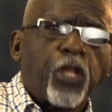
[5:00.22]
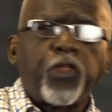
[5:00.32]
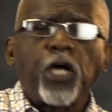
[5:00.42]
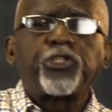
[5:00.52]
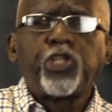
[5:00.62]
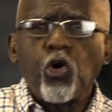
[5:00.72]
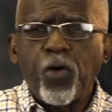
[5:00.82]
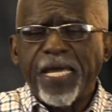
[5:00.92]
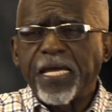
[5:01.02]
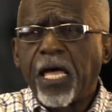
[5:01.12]
the
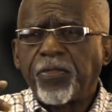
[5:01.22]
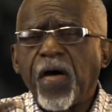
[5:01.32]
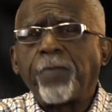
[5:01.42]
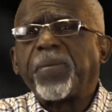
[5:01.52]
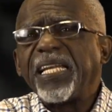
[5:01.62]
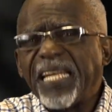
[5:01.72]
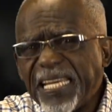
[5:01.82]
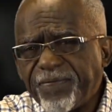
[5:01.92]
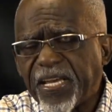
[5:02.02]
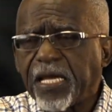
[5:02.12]
doing, the
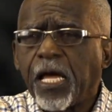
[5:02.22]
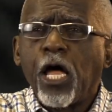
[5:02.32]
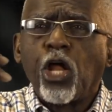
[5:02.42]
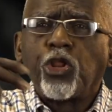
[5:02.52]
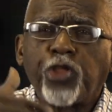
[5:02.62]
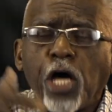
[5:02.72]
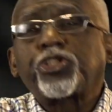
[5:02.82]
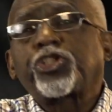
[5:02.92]
believing, the